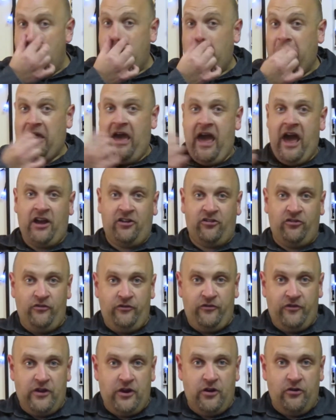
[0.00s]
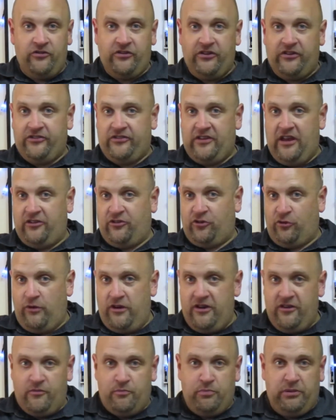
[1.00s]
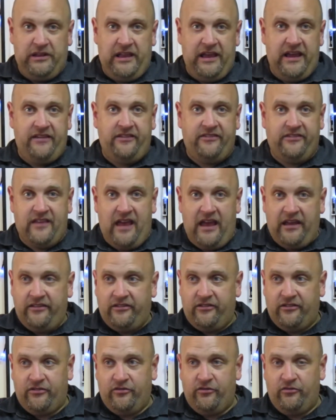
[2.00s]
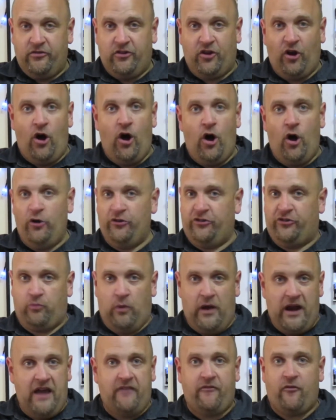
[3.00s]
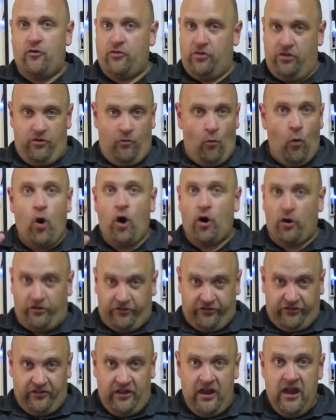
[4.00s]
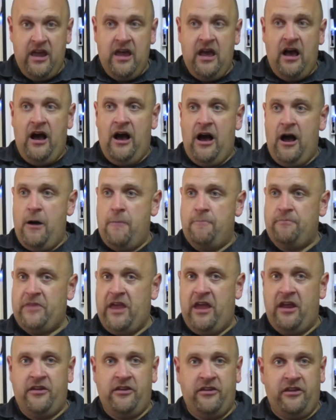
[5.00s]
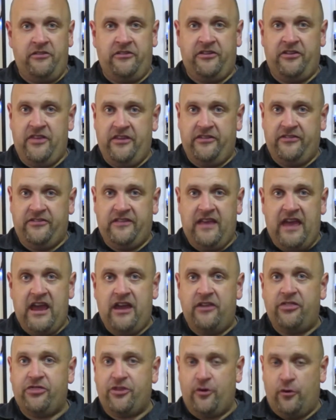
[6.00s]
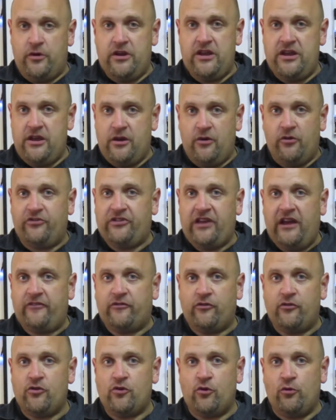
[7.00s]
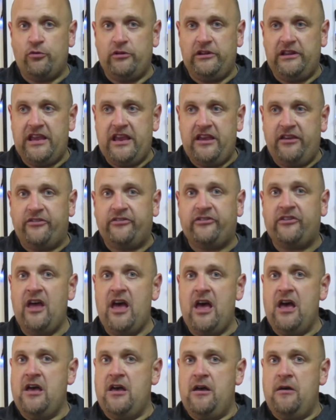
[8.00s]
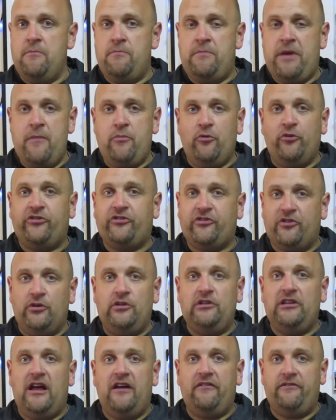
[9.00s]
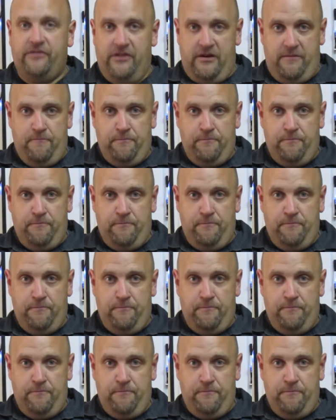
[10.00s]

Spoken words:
Action figures, accessories, play sets, dolls, whatever, the works. And to this day, 30 years after their release, people still love them.